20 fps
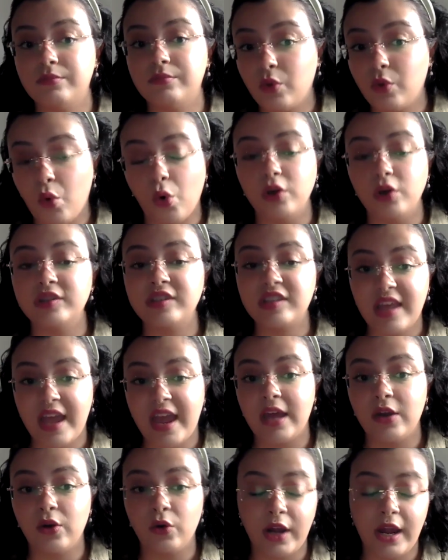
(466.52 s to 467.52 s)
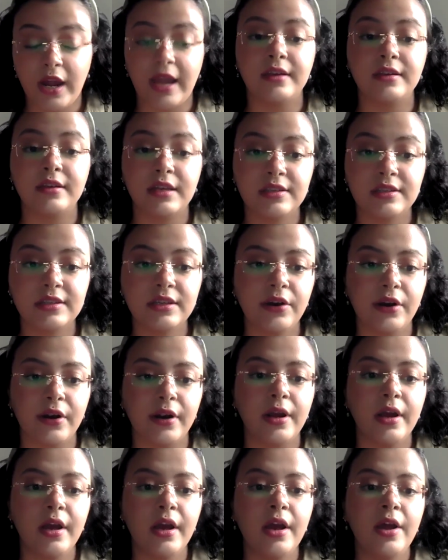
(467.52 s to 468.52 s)
courts can or can't
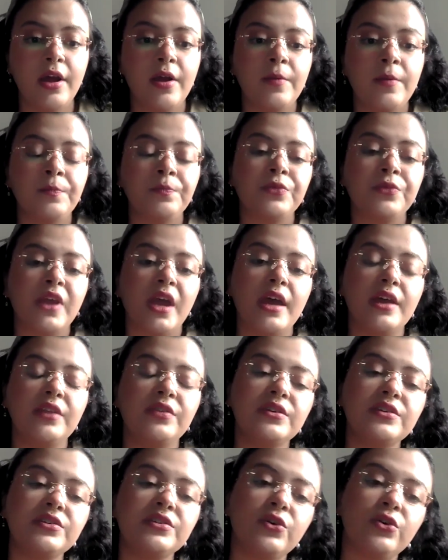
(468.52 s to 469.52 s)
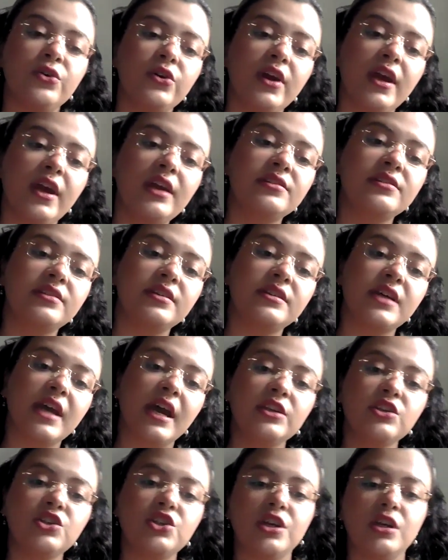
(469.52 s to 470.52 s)
consider. And this creates a
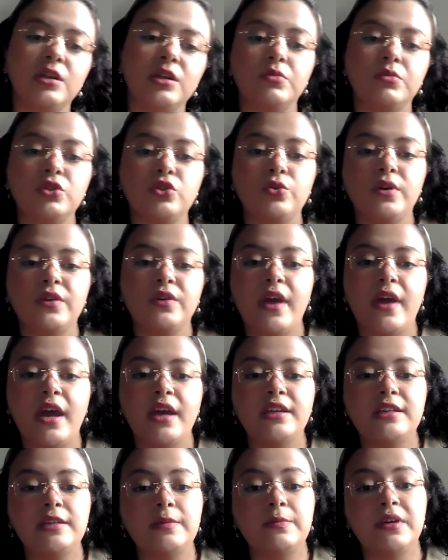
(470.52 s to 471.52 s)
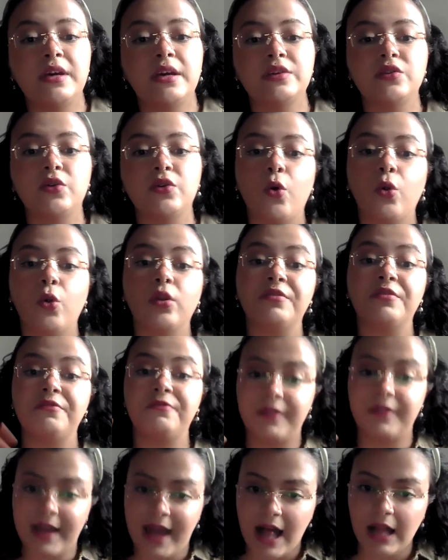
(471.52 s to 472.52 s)
tension between the ADPA's goal of
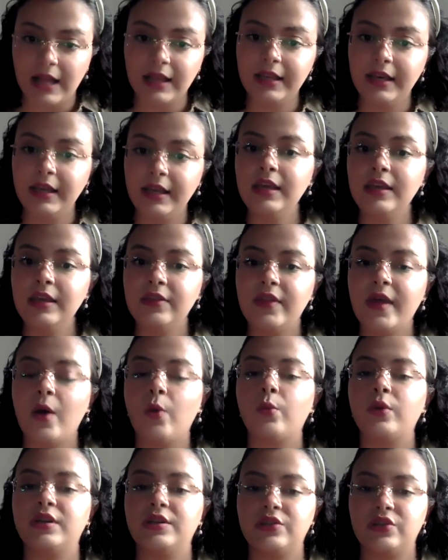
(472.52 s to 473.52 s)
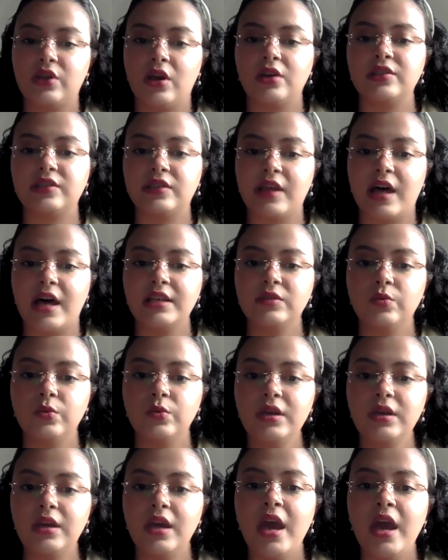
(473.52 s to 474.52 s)
finality that we discussed last
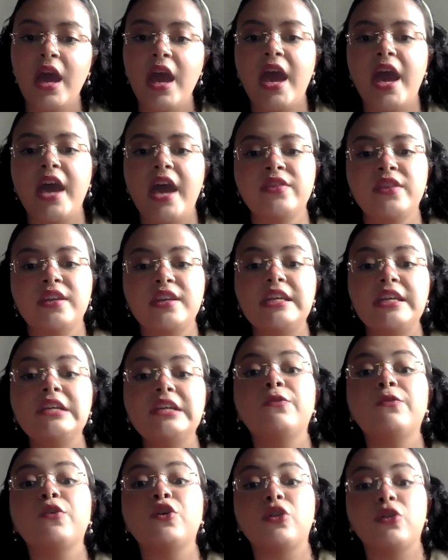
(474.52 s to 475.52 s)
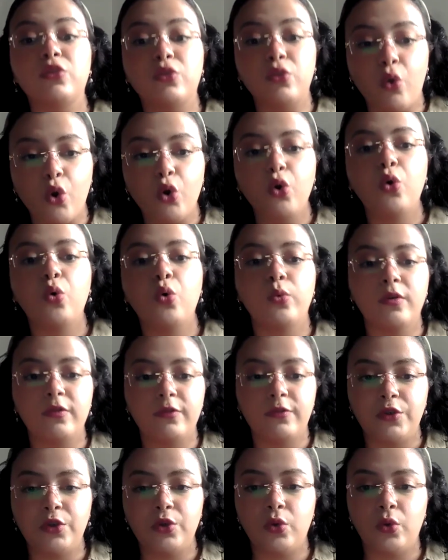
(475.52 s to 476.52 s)
week and the need for thorough
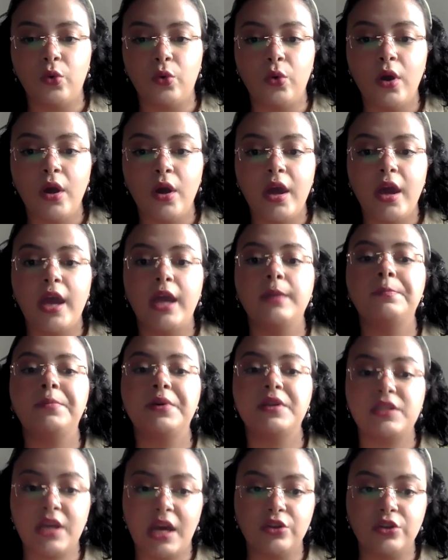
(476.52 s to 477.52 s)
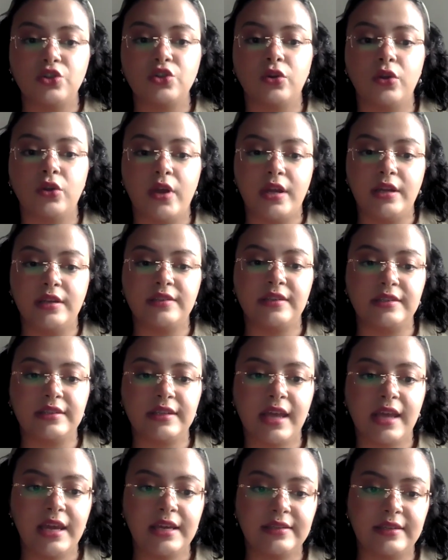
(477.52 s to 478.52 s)
review in potential innocence
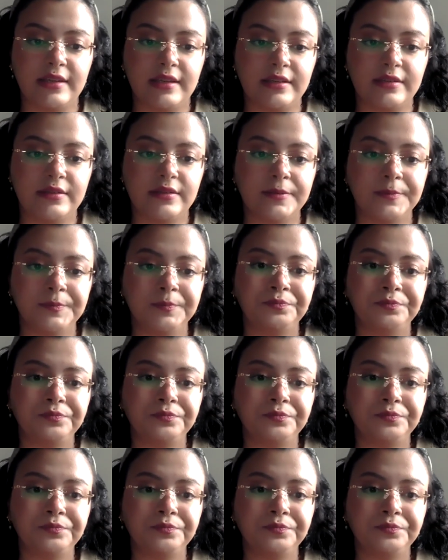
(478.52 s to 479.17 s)
cases.